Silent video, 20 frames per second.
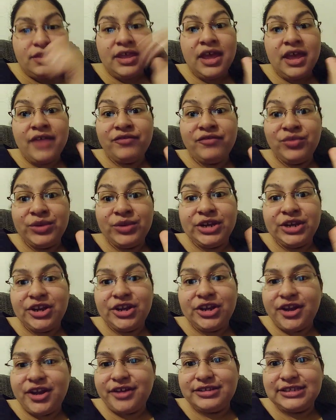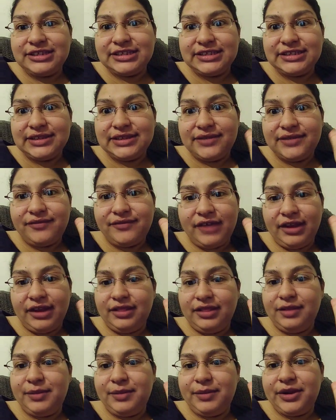Everyone in our house is
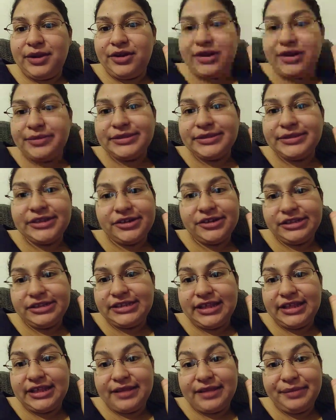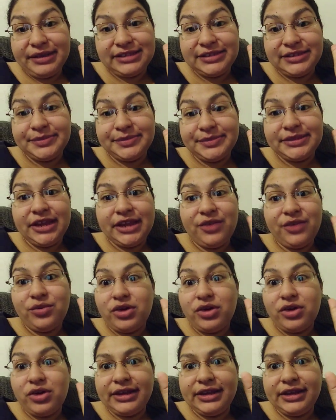finally better, and I'm scared to say that because I'm scared we're
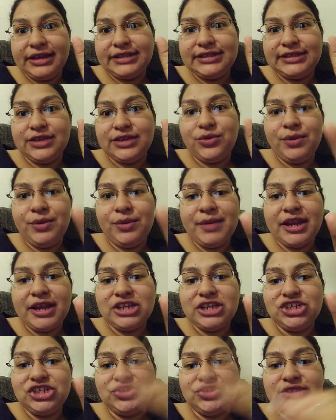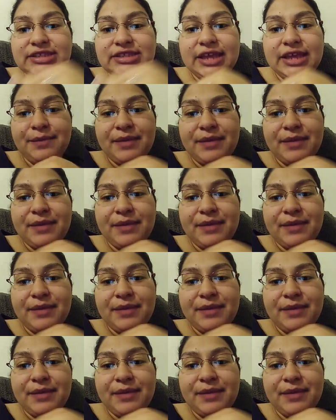all going to get sick. We managed to escape